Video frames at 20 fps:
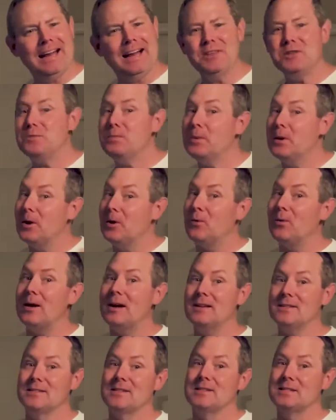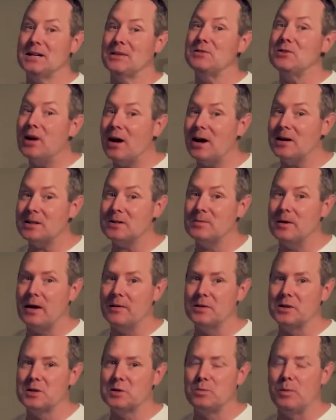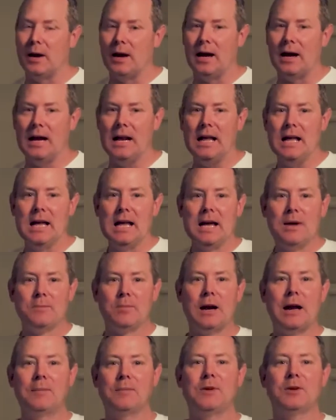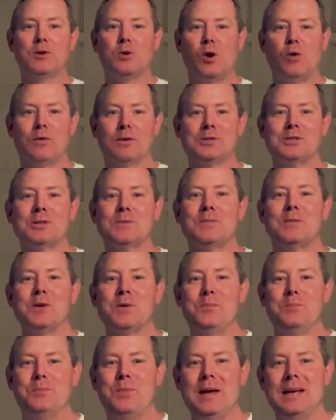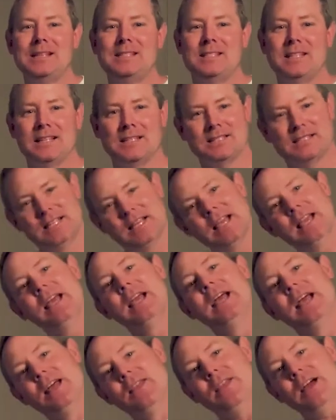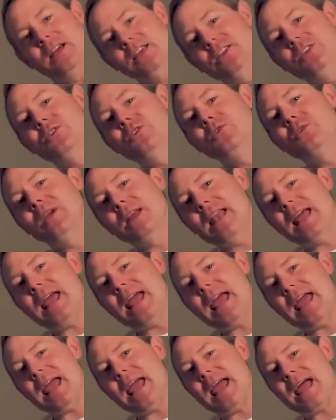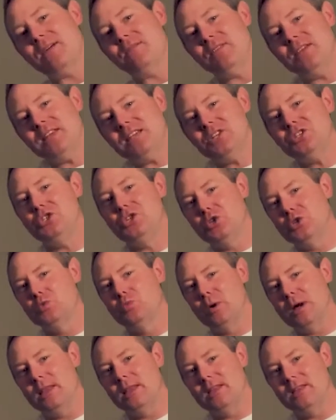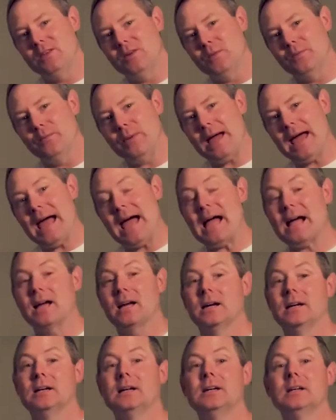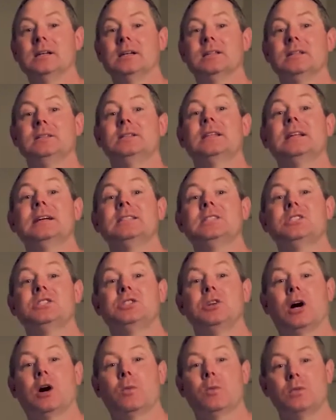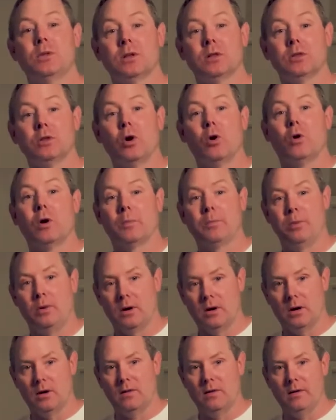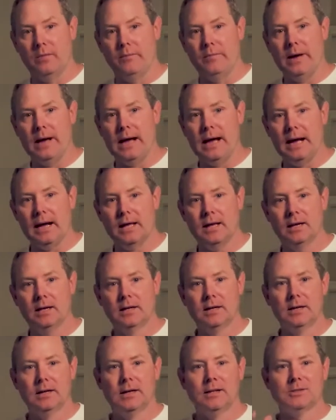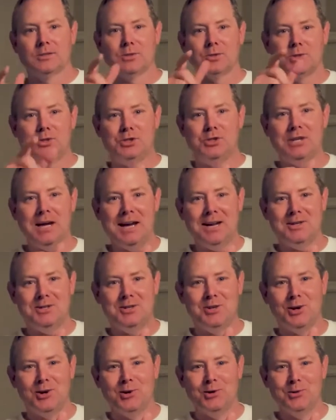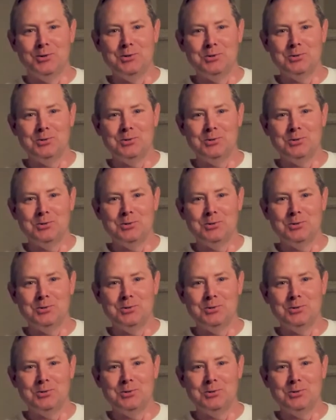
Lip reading: It's been a while since I've talked about the spine, but I'm going to go over some of the basics that you can have issues with in your back. And let's start with the lower part of our back. So stay tuned.